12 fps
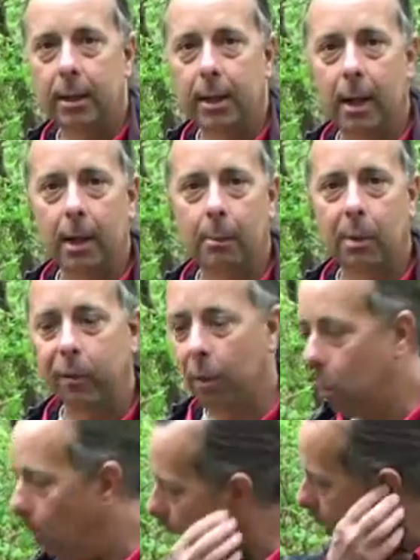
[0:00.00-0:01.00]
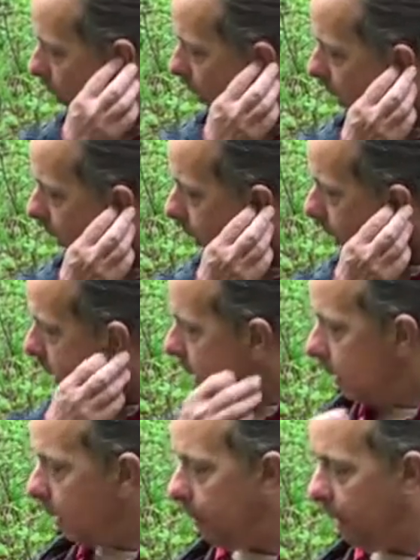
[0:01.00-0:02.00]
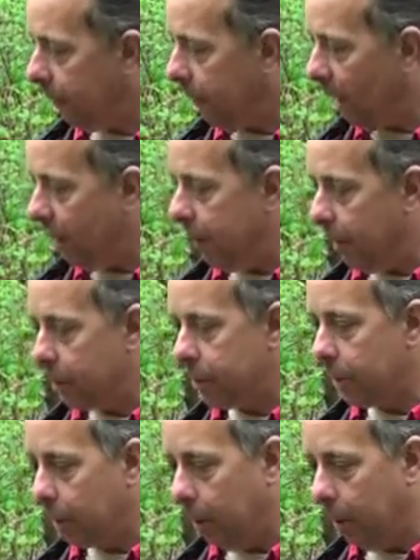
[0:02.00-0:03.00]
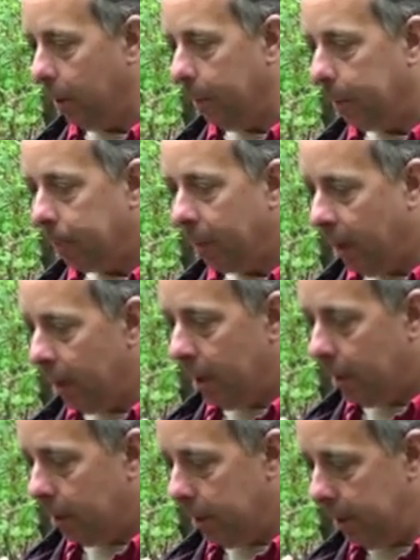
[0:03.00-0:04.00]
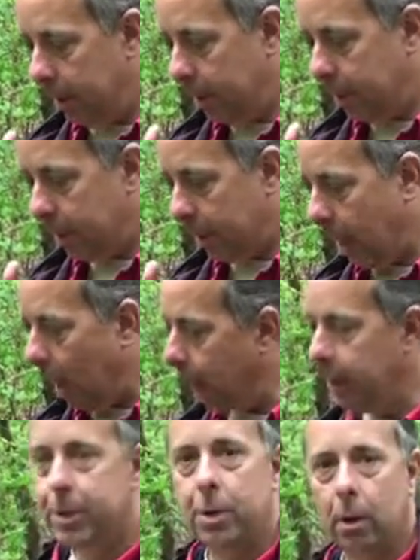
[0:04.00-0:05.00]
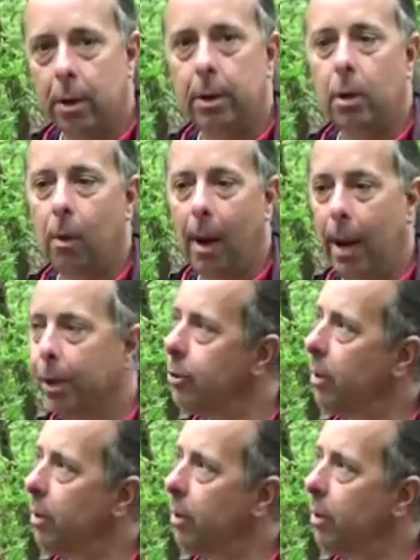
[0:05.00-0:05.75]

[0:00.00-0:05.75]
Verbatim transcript: at that number for quite a while. Then about five years ago, the, the colony started to crash.